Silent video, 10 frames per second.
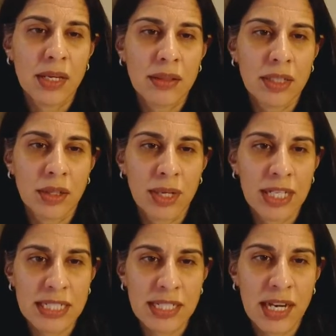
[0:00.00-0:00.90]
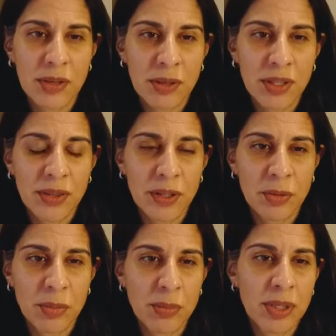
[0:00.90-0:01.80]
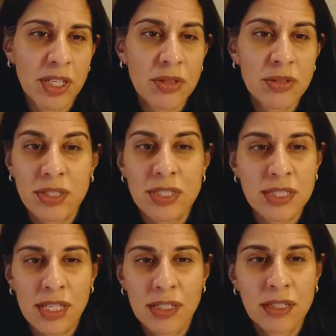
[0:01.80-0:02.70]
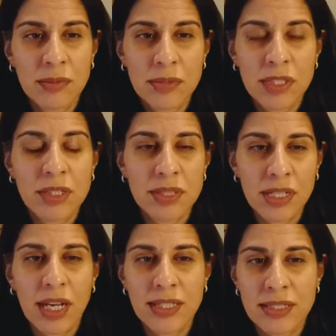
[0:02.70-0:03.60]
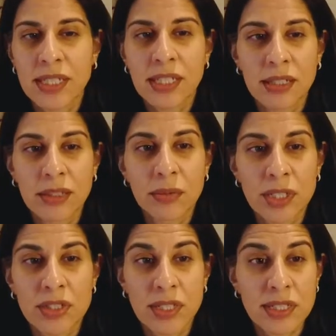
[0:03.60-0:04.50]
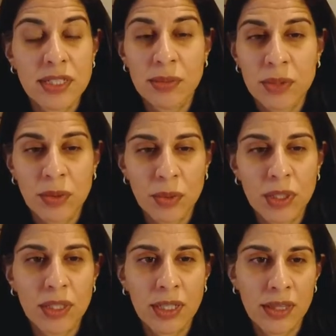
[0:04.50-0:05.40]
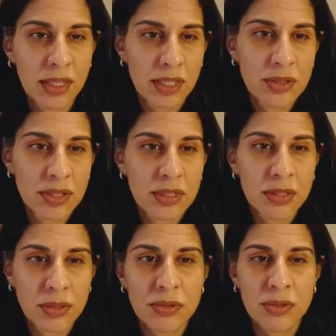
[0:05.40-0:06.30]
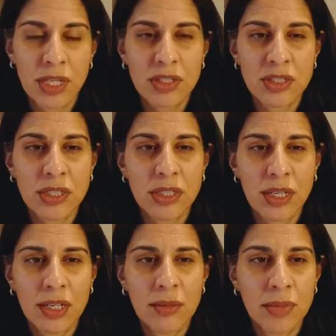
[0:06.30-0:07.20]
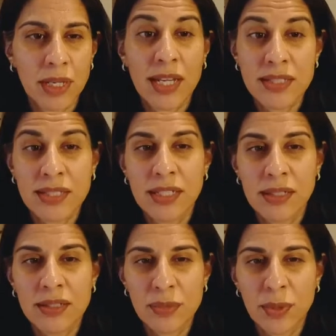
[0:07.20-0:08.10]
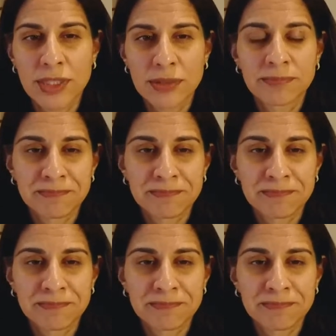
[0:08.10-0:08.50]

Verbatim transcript: you know, antidiarrheal therapy, but usually just telling them to use it as needed, which does seem to work, and then using dose reduction um, as needed as well.